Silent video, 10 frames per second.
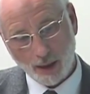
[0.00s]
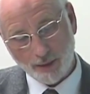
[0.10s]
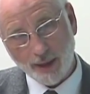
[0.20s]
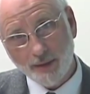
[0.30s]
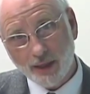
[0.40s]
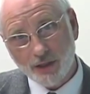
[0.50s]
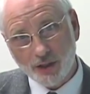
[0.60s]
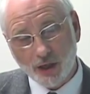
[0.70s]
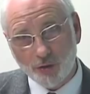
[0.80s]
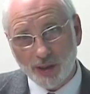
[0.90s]
And then there's
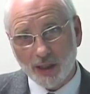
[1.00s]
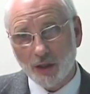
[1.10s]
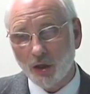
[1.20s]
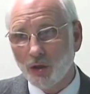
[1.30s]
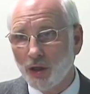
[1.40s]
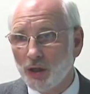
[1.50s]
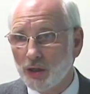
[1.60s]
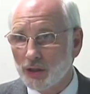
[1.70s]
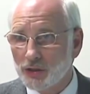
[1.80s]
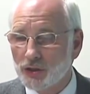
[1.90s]
the critical
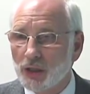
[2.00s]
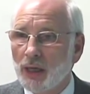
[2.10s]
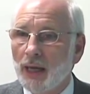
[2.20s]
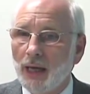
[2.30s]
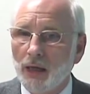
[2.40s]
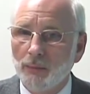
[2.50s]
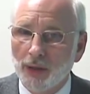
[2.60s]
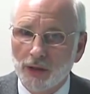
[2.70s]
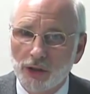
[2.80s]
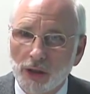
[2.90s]
learners
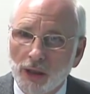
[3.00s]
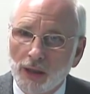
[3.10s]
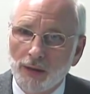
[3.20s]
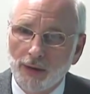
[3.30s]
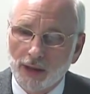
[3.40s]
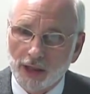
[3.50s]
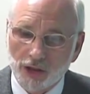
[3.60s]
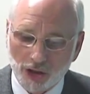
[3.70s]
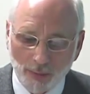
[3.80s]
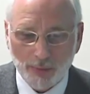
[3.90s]
element that
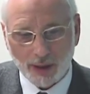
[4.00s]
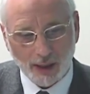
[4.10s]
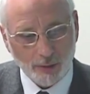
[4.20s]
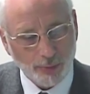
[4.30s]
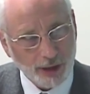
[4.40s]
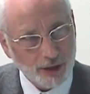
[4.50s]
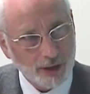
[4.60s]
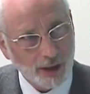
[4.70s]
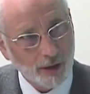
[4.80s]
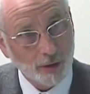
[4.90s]
is sometimes
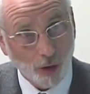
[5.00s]
present in